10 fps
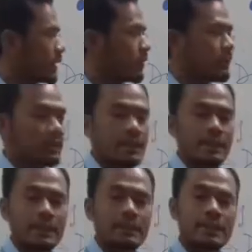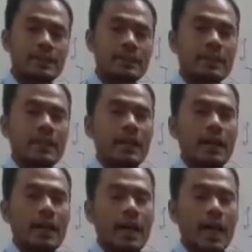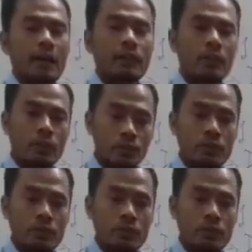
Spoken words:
If the sentences have